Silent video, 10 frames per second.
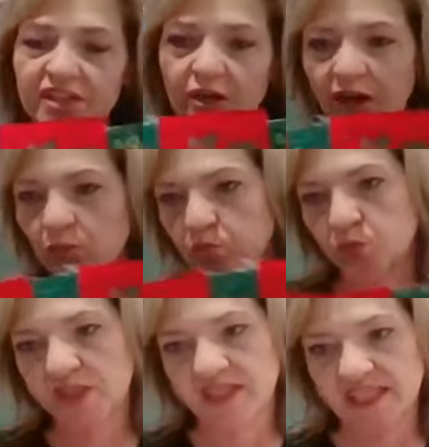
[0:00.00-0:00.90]
Y'all, I
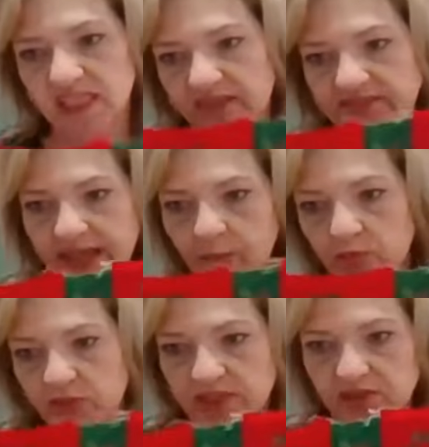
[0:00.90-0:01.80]
really love
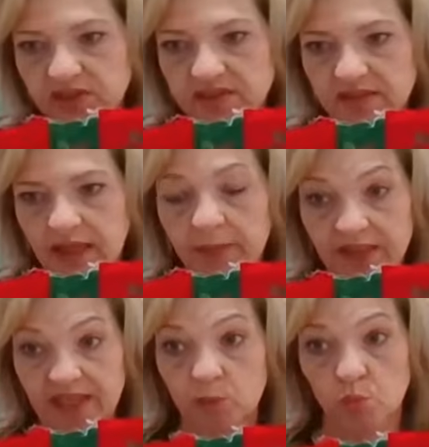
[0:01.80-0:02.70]
table runners. I
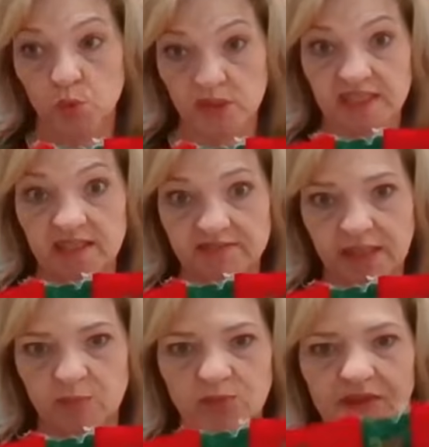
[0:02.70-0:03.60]
mean, like really love
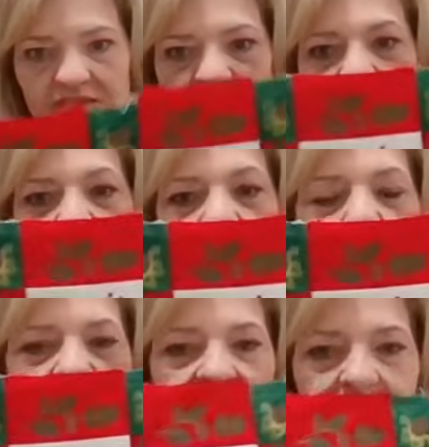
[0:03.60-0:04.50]
table runners.
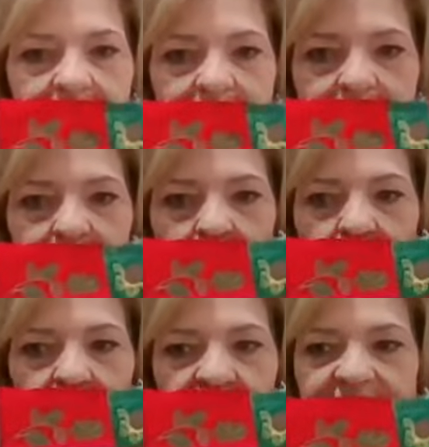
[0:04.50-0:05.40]
But
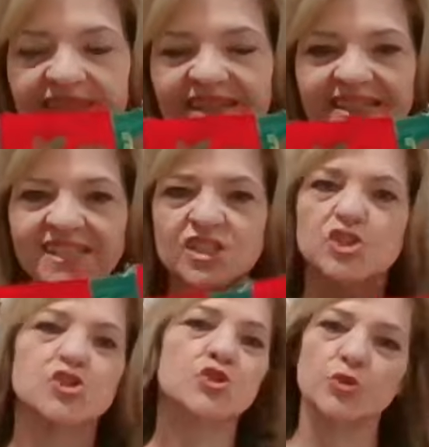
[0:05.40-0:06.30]
this is
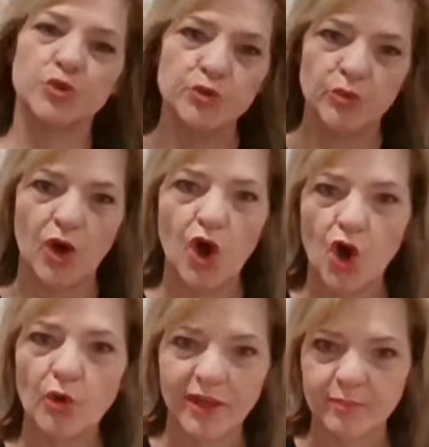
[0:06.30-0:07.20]
a true
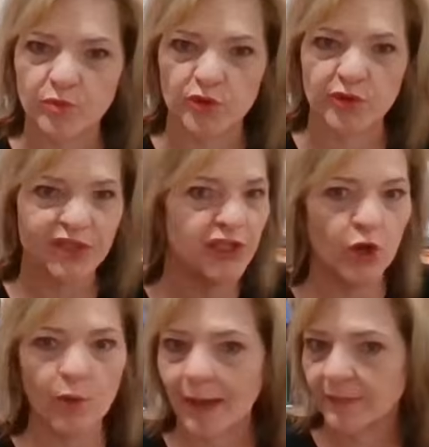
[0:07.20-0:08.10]
all embroidery,
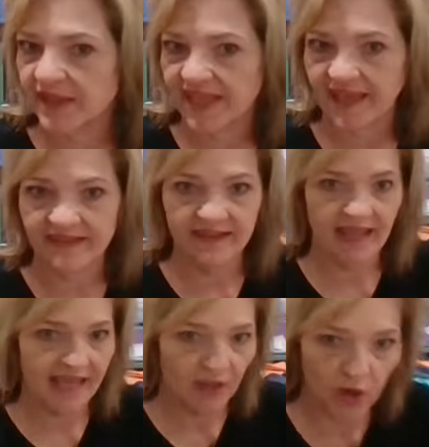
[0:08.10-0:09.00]
no applique
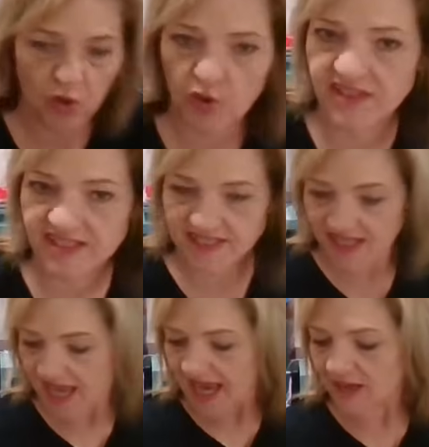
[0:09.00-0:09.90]
at all on this.
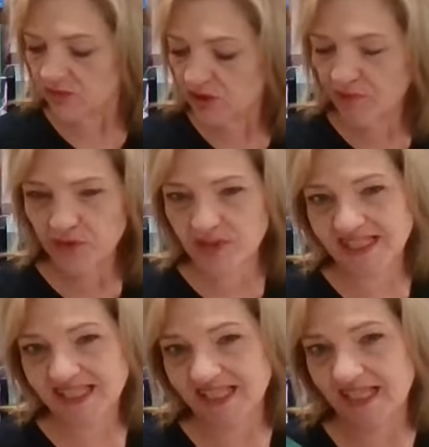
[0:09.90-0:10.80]
I don't know if you
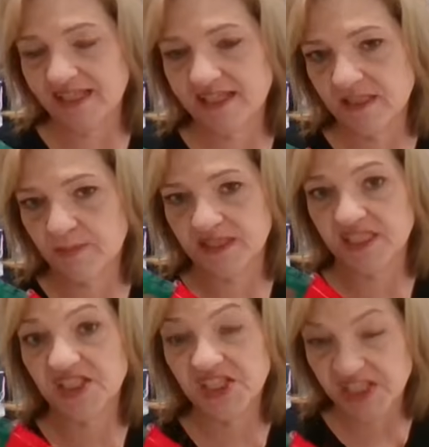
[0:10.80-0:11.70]
can see this, but
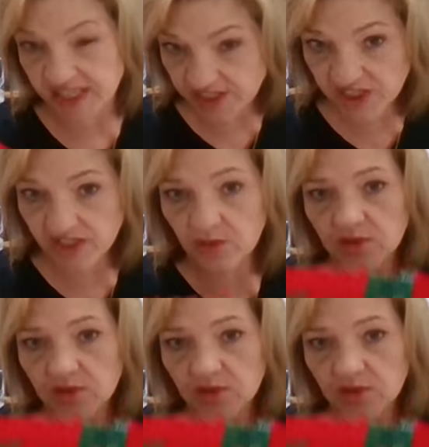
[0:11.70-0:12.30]
the stitching